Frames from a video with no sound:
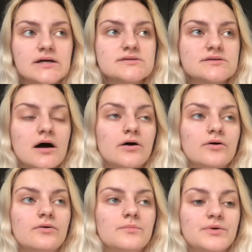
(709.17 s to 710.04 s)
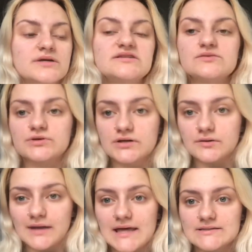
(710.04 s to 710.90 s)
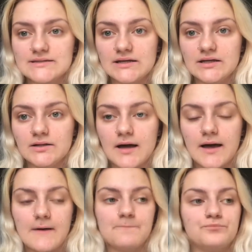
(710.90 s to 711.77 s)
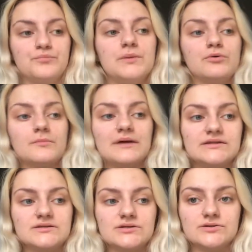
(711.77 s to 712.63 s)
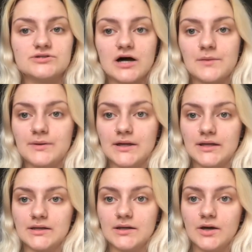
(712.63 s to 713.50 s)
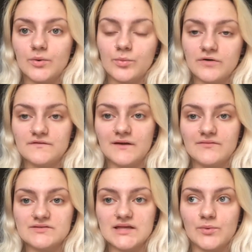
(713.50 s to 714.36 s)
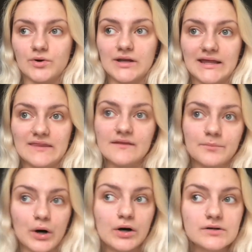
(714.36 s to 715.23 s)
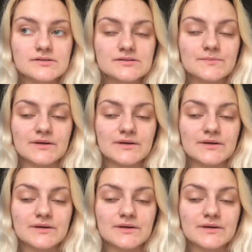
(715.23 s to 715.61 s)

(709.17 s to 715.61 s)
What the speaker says: So because these were done on Etsy, people were meant to type in what flavors they want in the box,